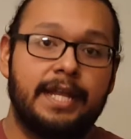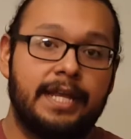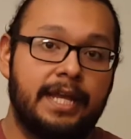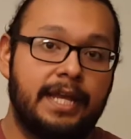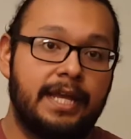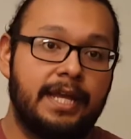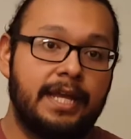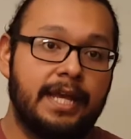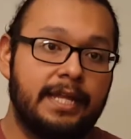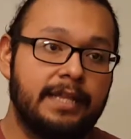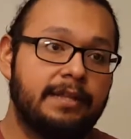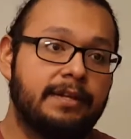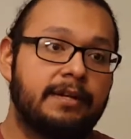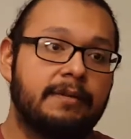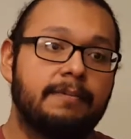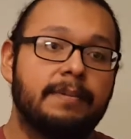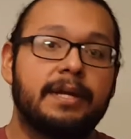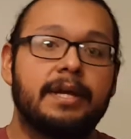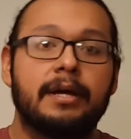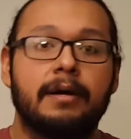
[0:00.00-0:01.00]
he ended
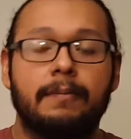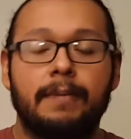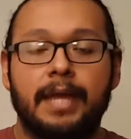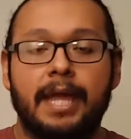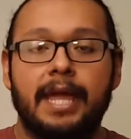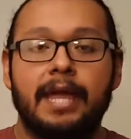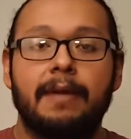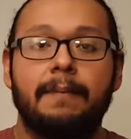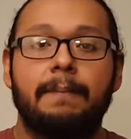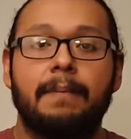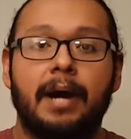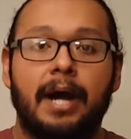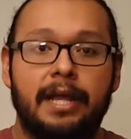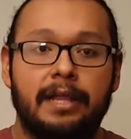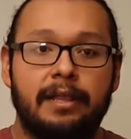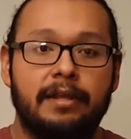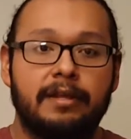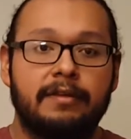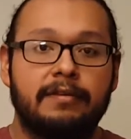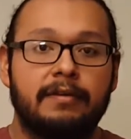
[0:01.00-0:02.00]
up becoming a
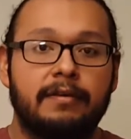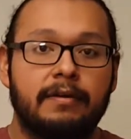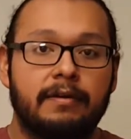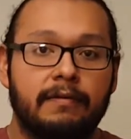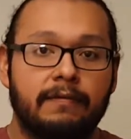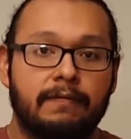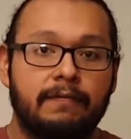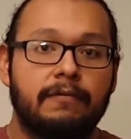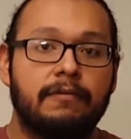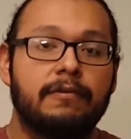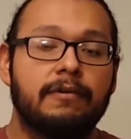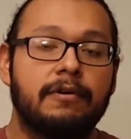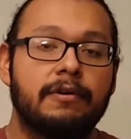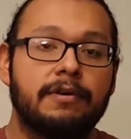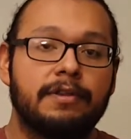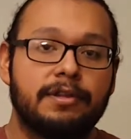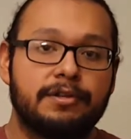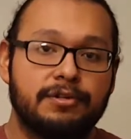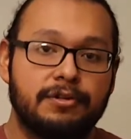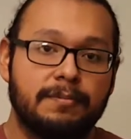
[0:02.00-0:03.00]
pilot for
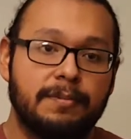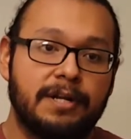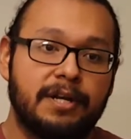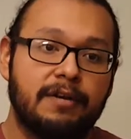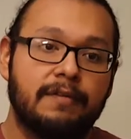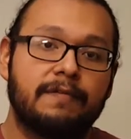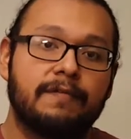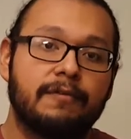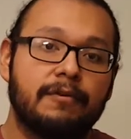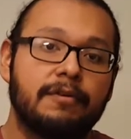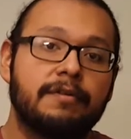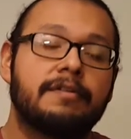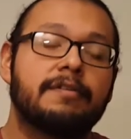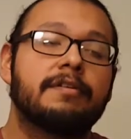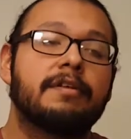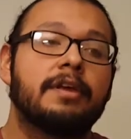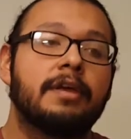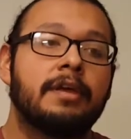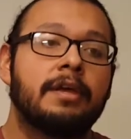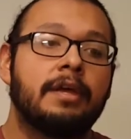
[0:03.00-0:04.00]
the German Air
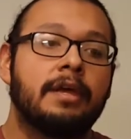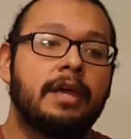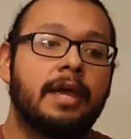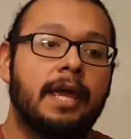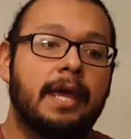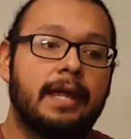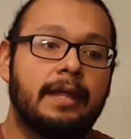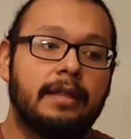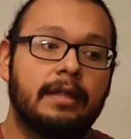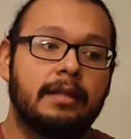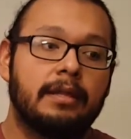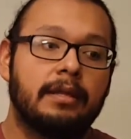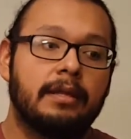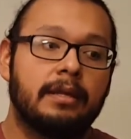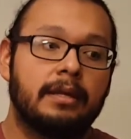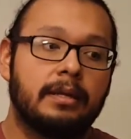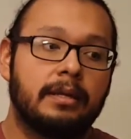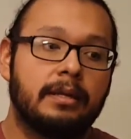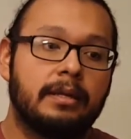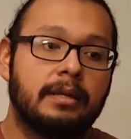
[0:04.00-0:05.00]
Force. And
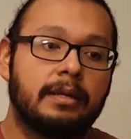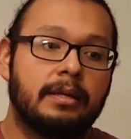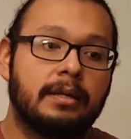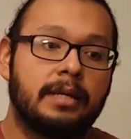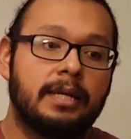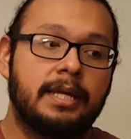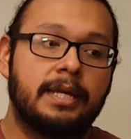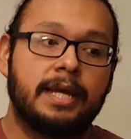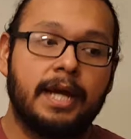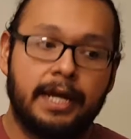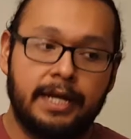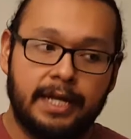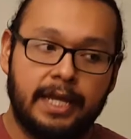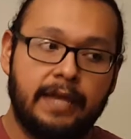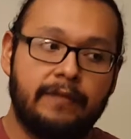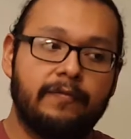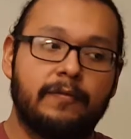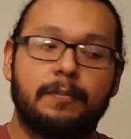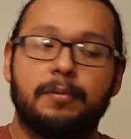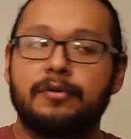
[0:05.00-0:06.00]
he kind of
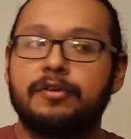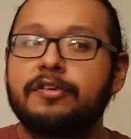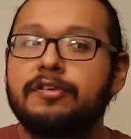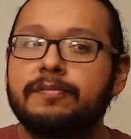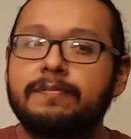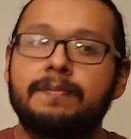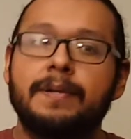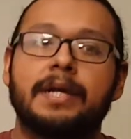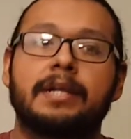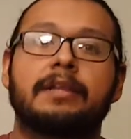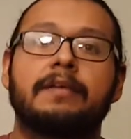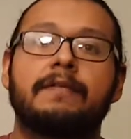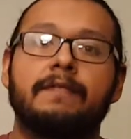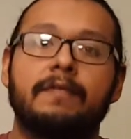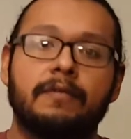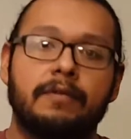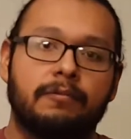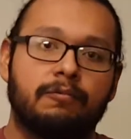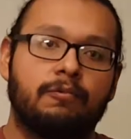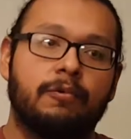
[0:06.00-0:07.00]
gave a perspective
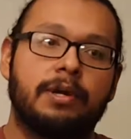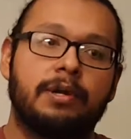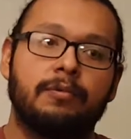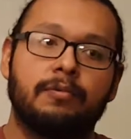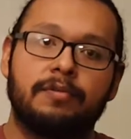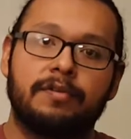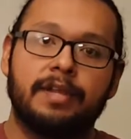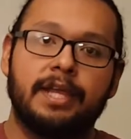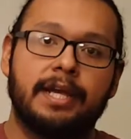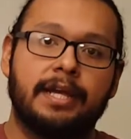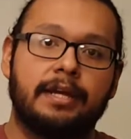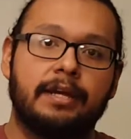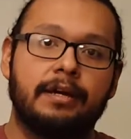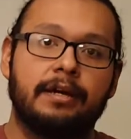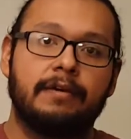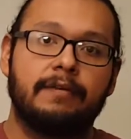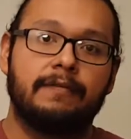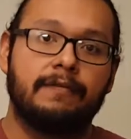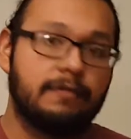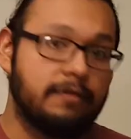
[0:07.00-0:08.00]
of what it was like
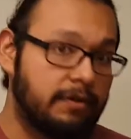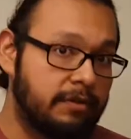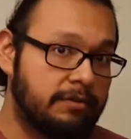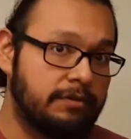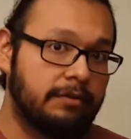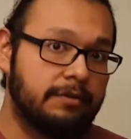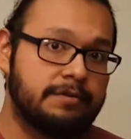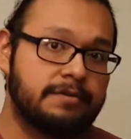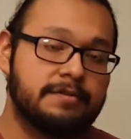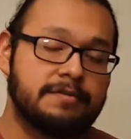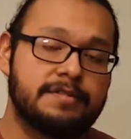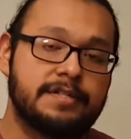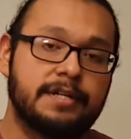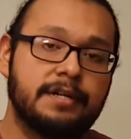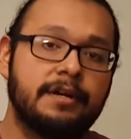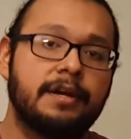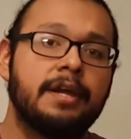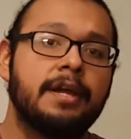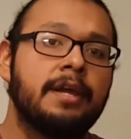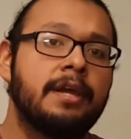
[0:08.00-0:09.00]
for the soldiers
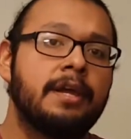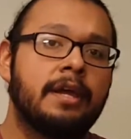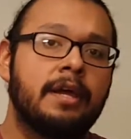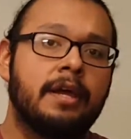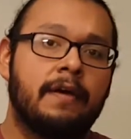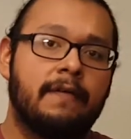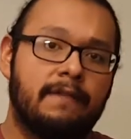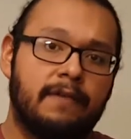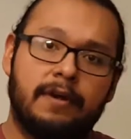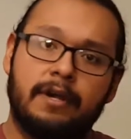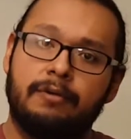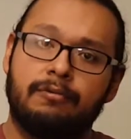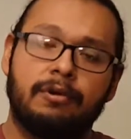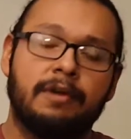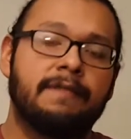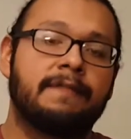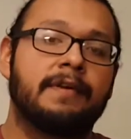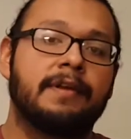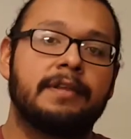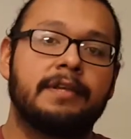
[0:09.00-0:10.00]
there. Very
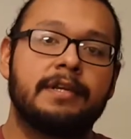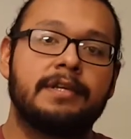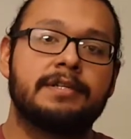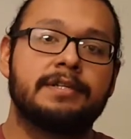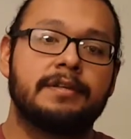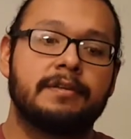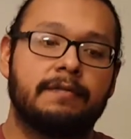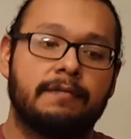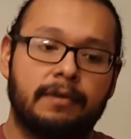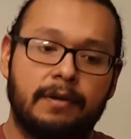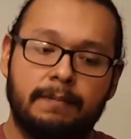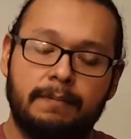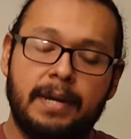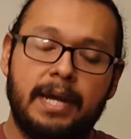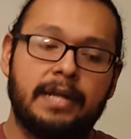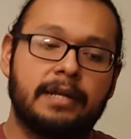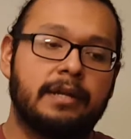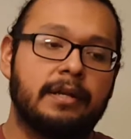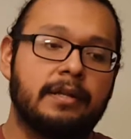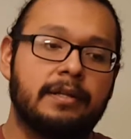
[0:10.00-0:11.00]
rough conditions, very
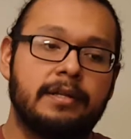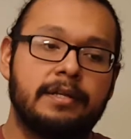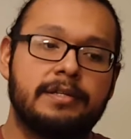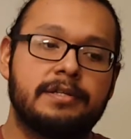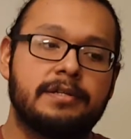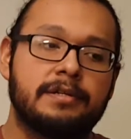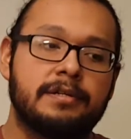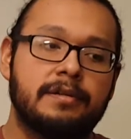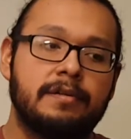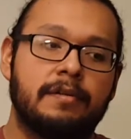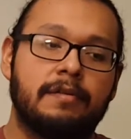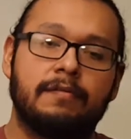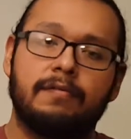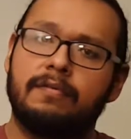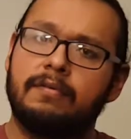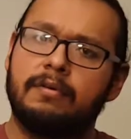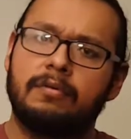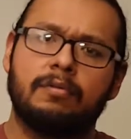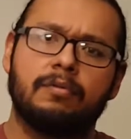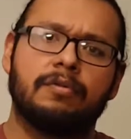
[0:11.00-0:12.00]
bad conditions. The
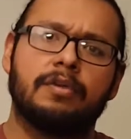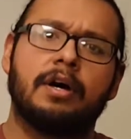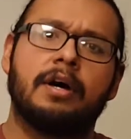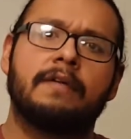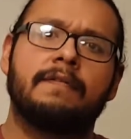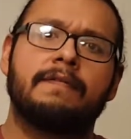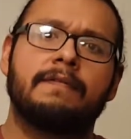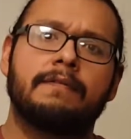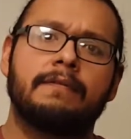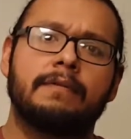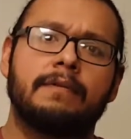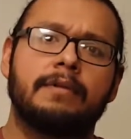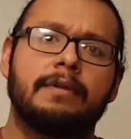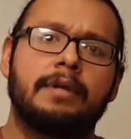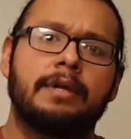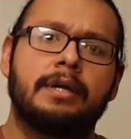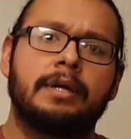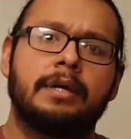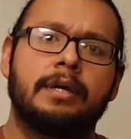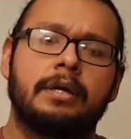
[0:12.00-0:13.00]
food was awful.
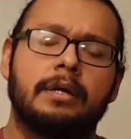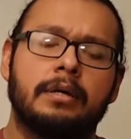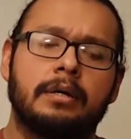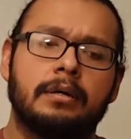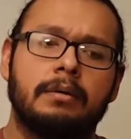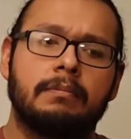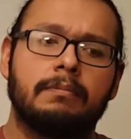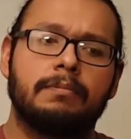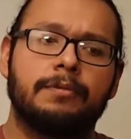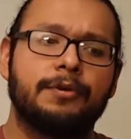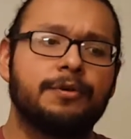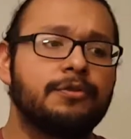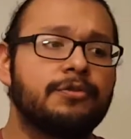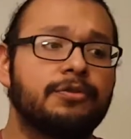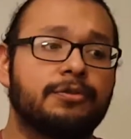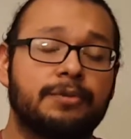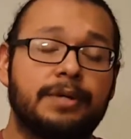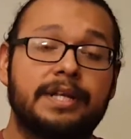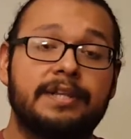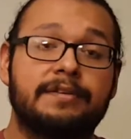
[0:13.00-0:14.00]
There's
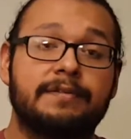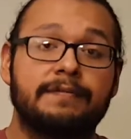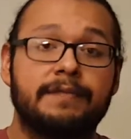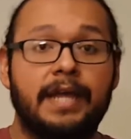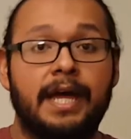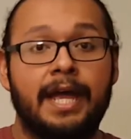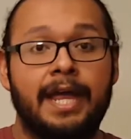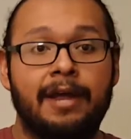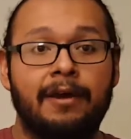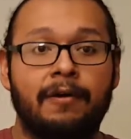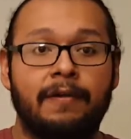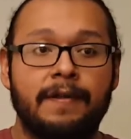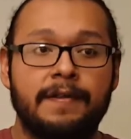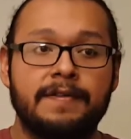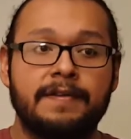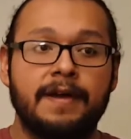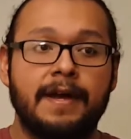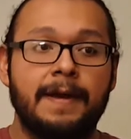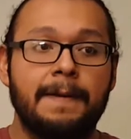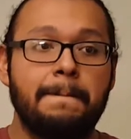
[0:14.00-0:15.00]
threats of dying all
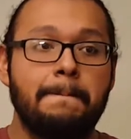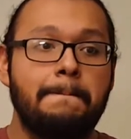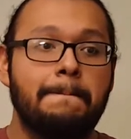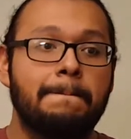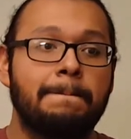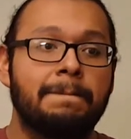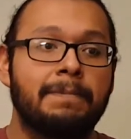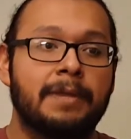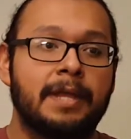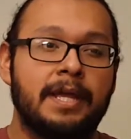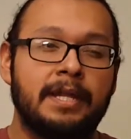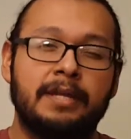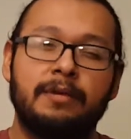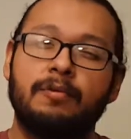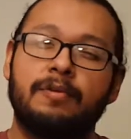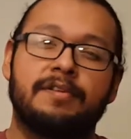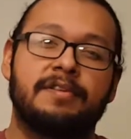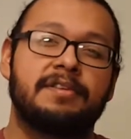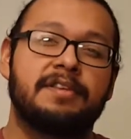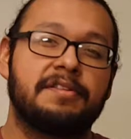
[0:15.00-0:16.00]
the time. And he
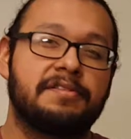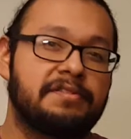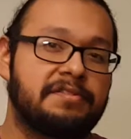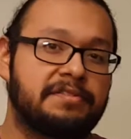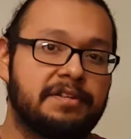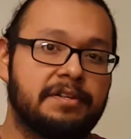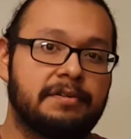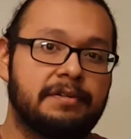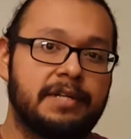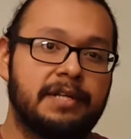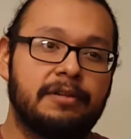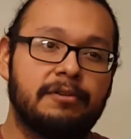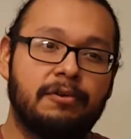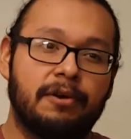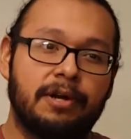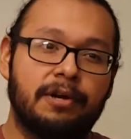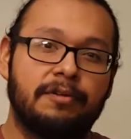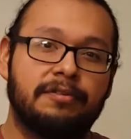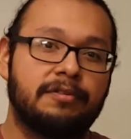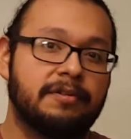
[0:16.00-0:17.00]
wasn't necessarily
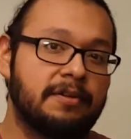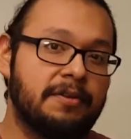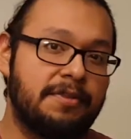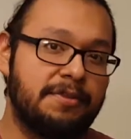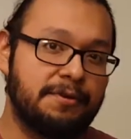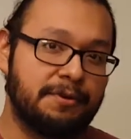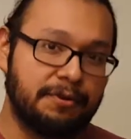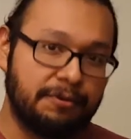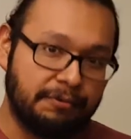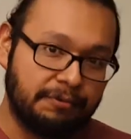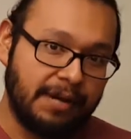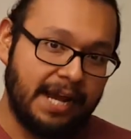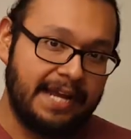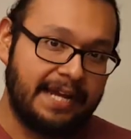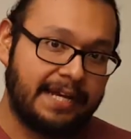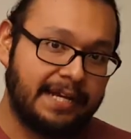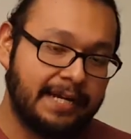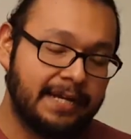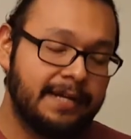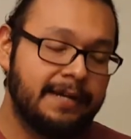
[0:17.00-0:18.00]
loyal to the Third
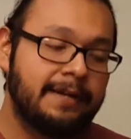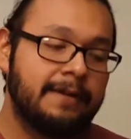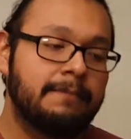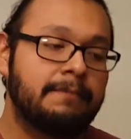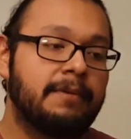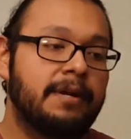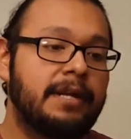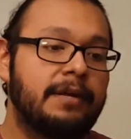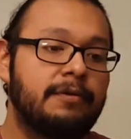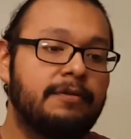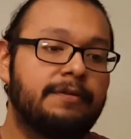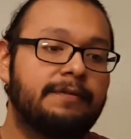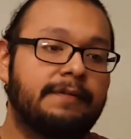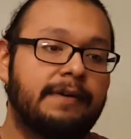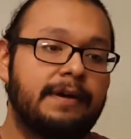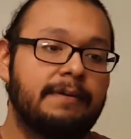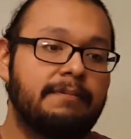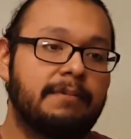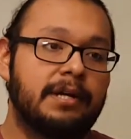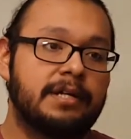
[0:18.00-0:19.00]
Reich, but he was
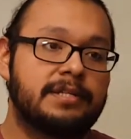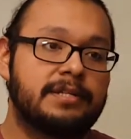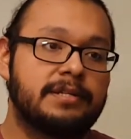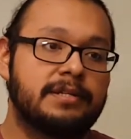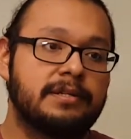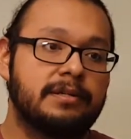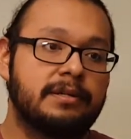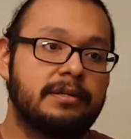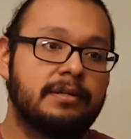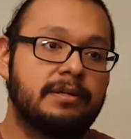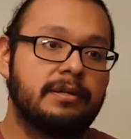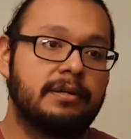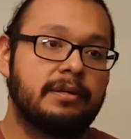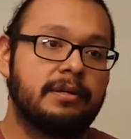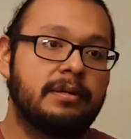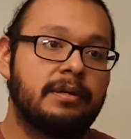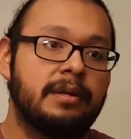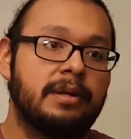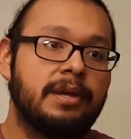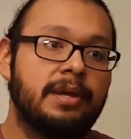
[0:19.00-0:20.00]
very much
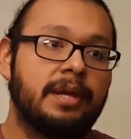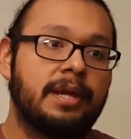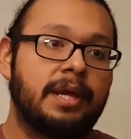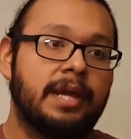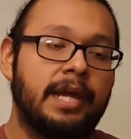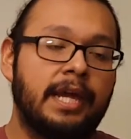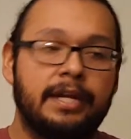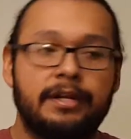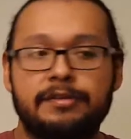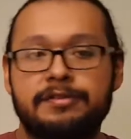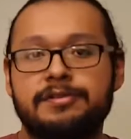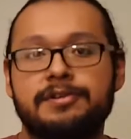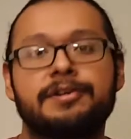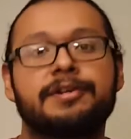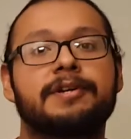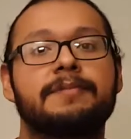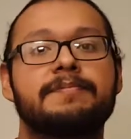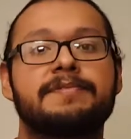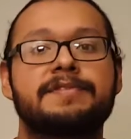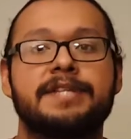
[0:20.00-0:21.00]
in a
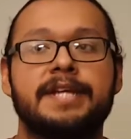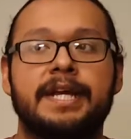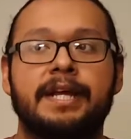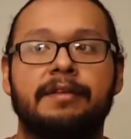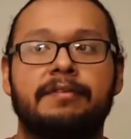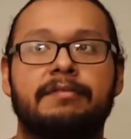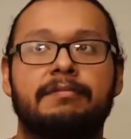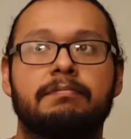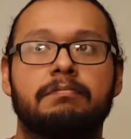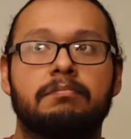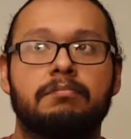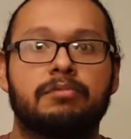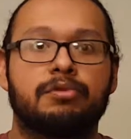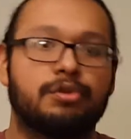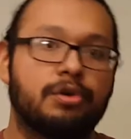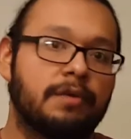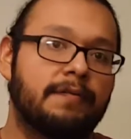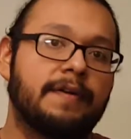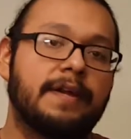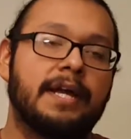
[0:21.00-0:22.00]
circumstance,
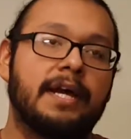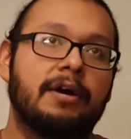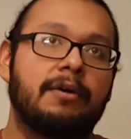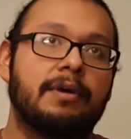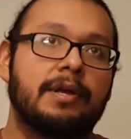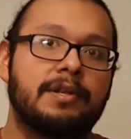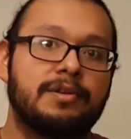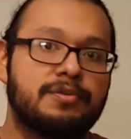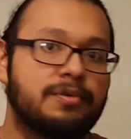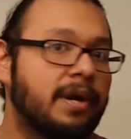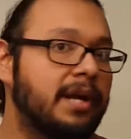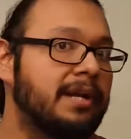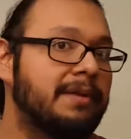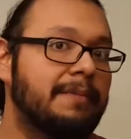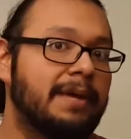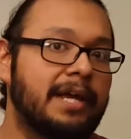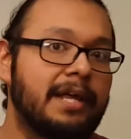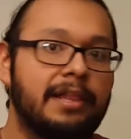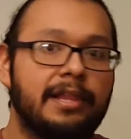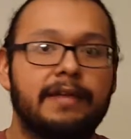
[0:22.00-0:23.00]
serving out and trying to
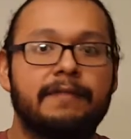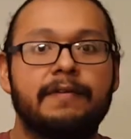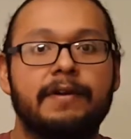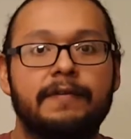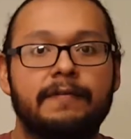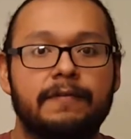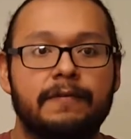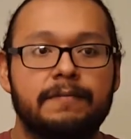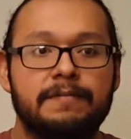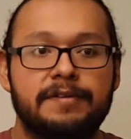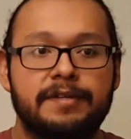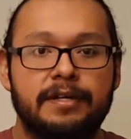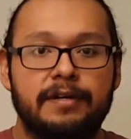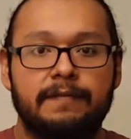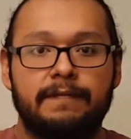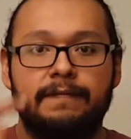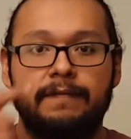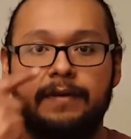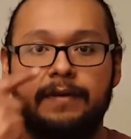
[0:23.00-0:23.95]
make a living for himself.